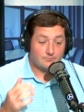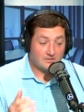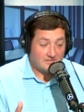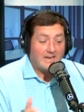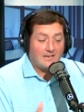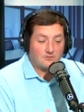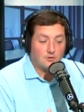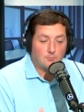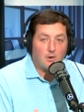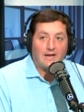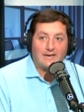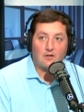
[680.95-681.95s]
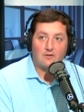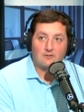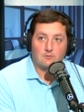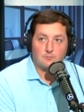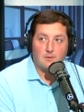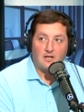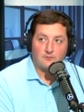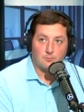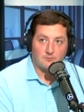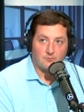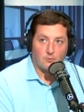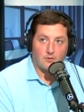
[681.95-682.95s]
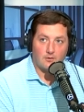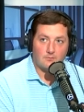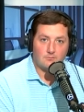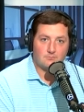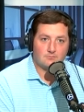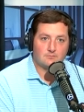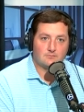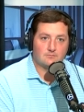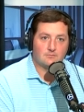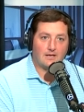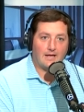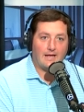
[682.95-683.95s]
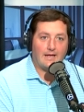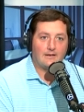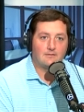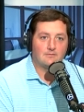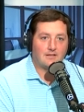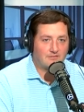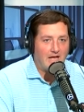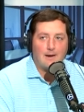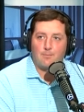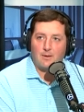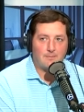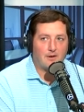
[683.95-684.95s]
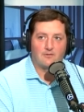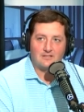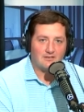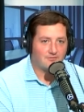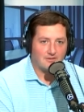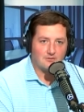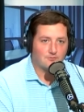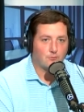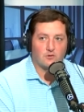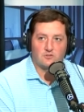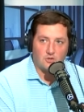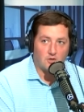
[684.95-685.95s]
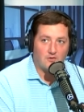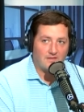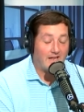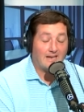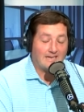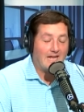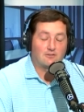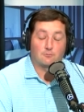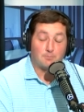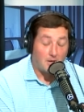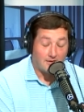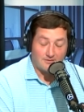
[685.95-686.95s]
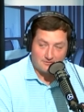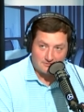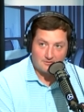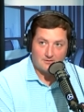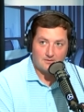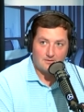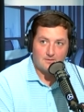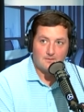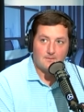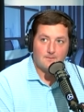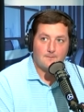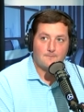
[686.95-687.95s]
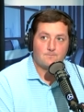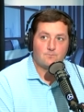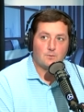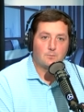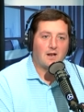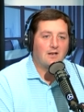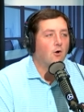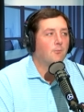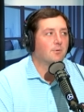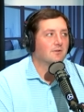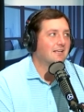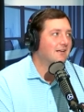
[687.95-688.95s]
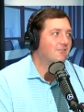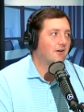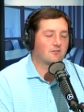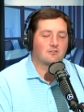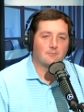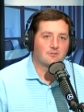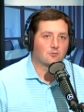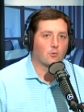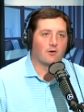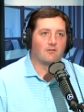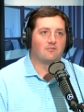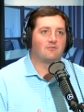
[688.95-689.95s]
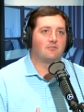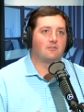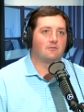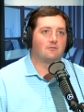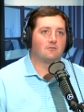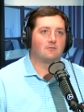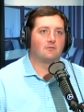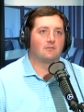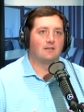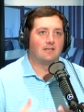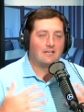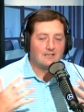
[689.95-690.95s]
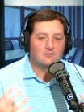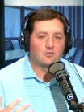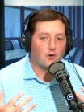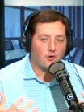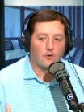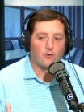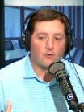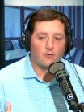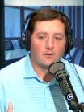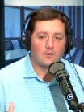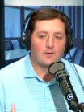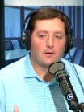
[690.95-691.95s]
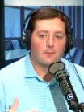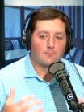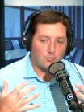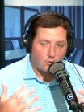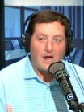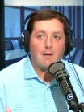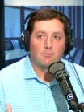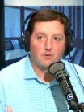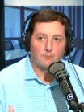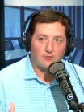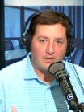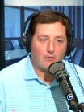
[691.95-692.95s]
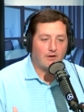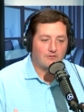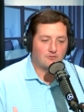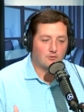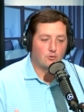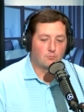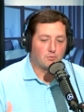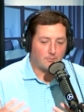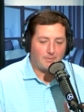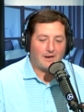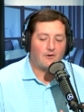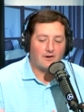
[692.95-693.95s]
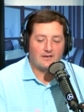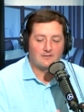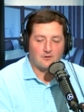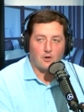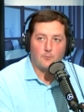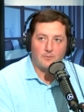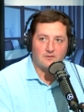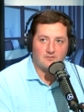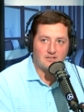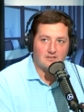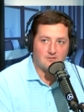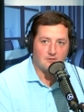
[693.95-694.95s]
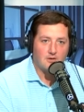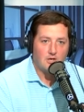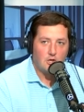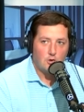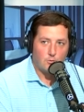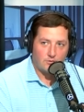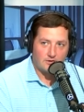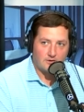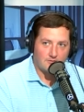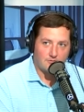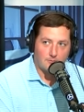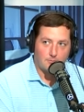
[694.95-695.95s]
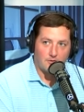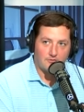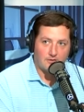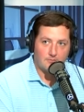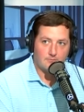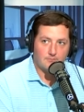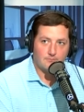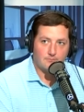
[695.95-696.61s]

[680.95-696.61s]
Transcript: The second two, Brian Kelly is responsible for. And they've got to play better defense for sure. And they got to catch punts. But I don't believe there's some sort of internal problem with LSU preparing to open the season with a good football team.